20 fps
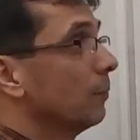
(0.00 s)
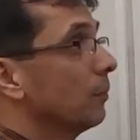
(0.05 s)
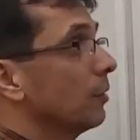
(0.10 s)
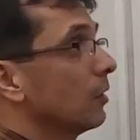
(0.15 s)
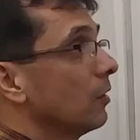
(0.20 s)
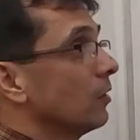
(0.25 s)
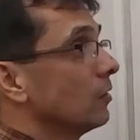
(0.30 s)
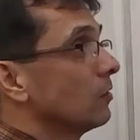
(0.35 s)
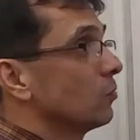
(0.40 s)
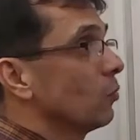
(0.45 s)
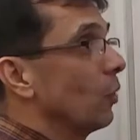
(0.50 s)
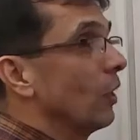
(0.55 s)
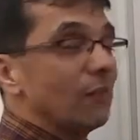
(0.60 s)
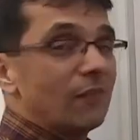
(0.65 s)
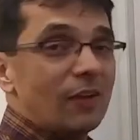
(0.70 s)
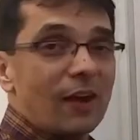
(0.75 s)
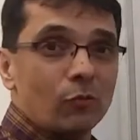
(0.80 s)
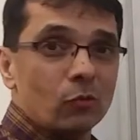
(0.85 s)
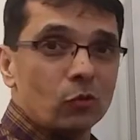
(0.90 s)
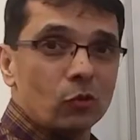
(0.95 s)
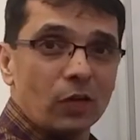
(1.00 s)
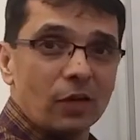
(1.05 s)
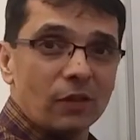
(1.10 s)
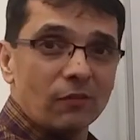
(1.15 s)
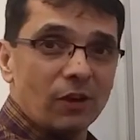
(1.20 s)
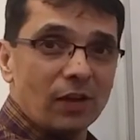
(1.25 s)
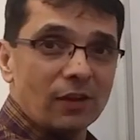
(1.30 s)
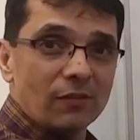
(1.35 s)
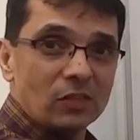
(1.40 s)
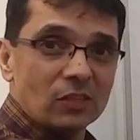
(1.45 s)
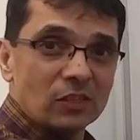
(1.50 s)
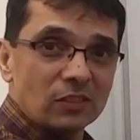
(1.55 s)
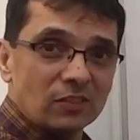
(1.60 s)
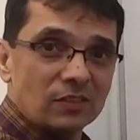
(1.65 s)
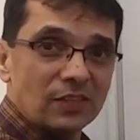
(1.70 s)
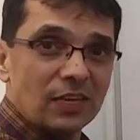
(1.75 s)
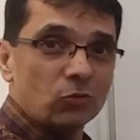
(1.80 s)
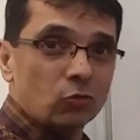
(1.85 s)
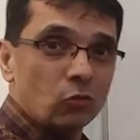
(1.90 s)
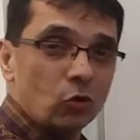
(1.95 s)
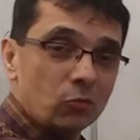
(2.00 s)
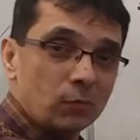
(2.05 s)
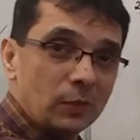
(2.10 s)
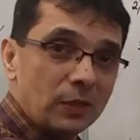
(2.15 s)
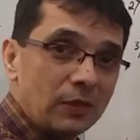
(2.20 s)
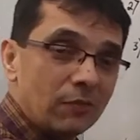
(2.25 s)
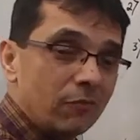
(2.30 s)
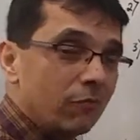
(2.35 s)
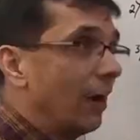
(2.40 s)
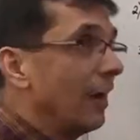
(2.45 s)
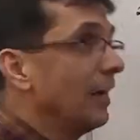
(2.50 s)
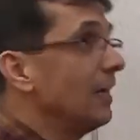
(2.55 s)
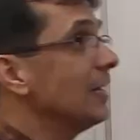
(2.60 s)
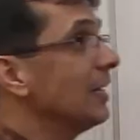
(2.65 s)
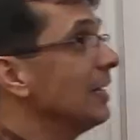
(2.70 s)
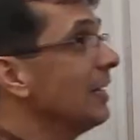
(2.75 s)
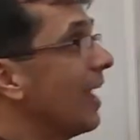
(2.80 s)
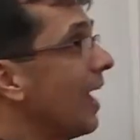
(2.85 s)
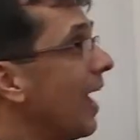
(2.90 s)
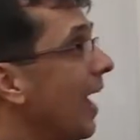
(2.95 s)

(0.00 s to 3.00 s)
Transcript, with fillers: because 25 to 35 years, that's what's been defined.